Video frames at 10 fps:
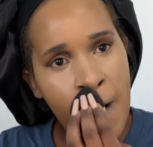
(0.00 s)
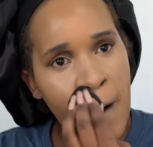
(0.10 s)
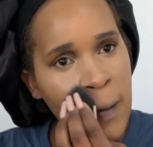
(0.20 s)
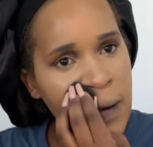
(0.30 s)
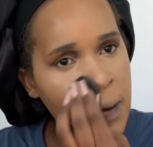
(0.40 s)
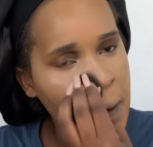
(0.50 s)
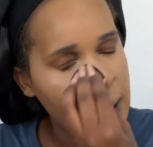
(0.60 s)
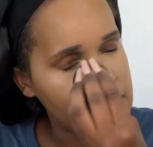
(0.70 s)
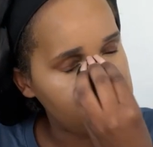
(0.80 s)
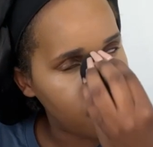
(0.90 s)

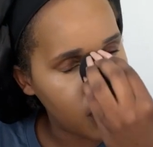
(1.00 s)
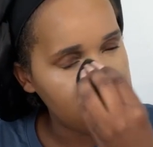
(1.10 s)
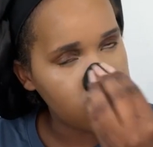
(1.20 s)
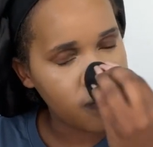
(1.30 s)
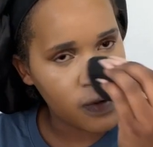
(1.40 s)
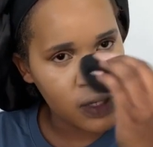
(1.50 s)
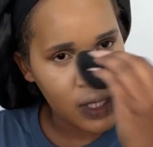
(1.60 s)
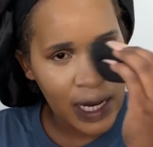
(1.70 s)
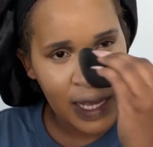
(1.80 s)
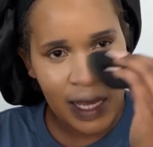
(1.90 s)
always blend the
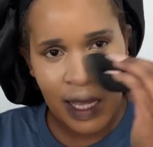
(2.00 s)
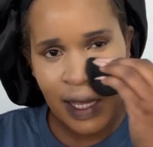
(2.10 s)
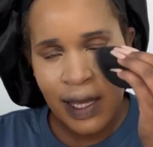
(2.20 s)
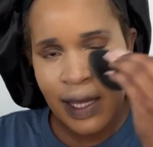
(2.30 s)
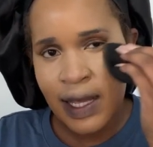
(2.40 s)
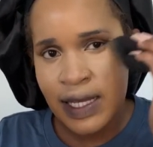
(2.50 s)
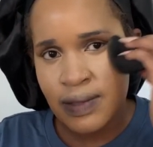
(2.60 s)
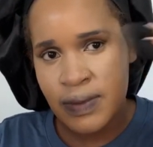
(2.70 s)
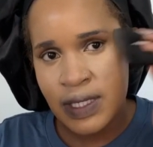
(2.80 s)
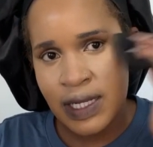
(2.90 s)
foundation, like
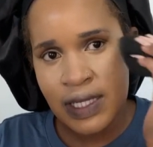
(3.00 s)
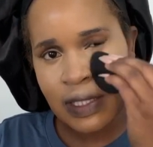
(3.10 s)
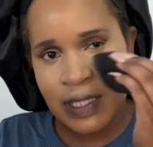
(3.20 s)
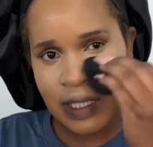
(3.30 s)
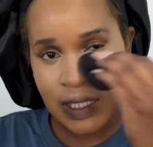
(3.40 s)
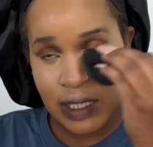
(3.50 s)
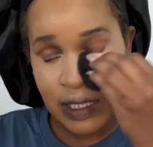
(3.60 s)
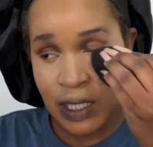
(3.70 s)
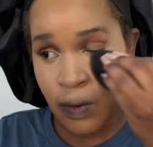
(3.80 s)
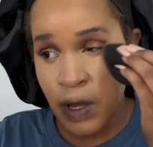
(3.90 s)
especially the